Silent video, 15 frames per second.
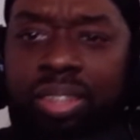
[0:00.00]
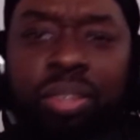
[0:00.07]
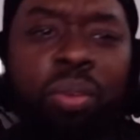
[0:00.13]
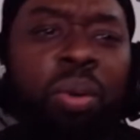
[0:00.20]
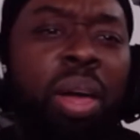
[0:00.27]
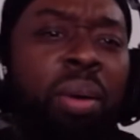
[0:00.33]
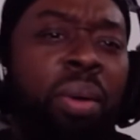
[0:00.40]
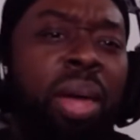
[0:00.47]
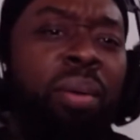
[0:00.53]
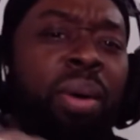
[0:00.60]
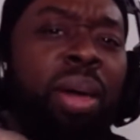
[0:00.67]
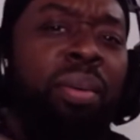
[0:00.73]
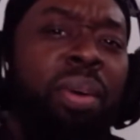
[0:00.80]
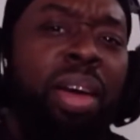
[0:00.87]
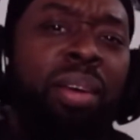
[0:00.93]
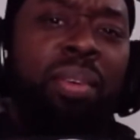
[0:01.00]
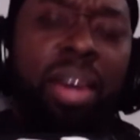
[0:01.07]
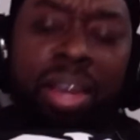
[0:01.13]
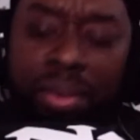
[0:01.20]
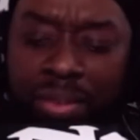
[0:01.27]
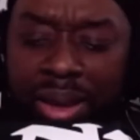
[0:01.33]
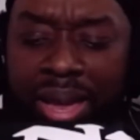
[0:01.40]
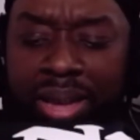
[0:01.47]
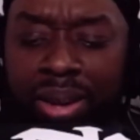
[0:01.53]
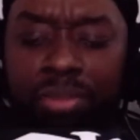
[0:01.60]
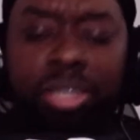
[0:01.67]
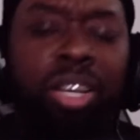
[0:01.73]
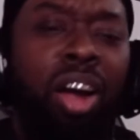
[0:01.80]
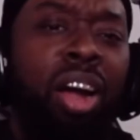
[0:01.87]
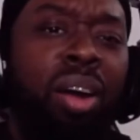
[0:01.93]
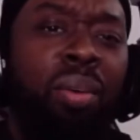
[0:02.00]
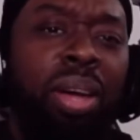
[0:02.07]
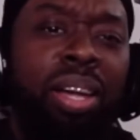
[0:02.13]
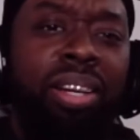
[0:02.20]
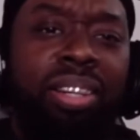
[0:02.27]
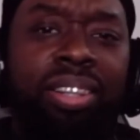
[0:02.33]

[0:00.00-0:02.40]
Wait. I'm sorry, wait.